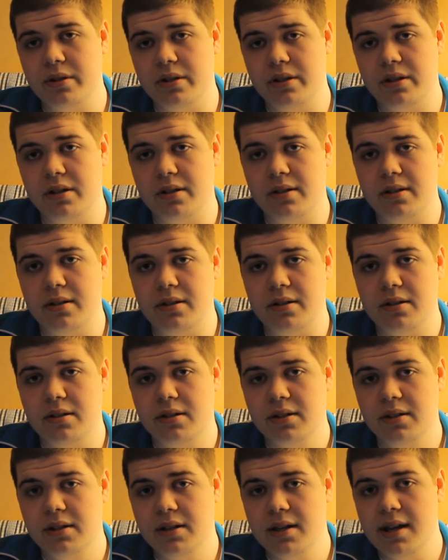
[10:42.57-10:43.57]
uh,
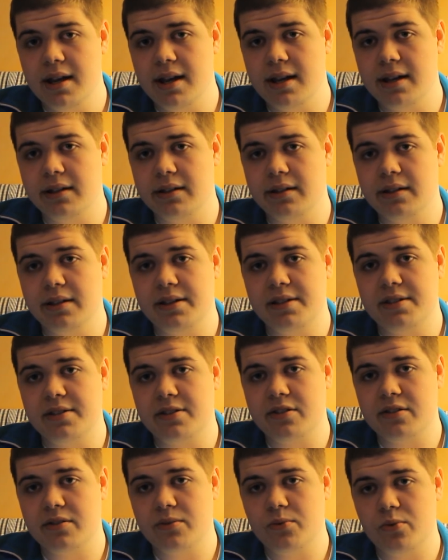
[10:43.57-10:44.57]
at
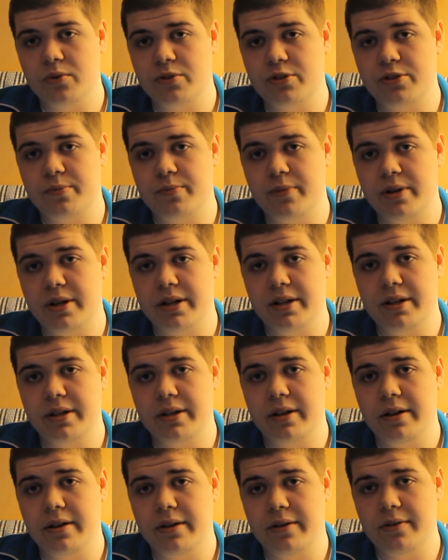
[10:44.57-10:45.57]
least watch my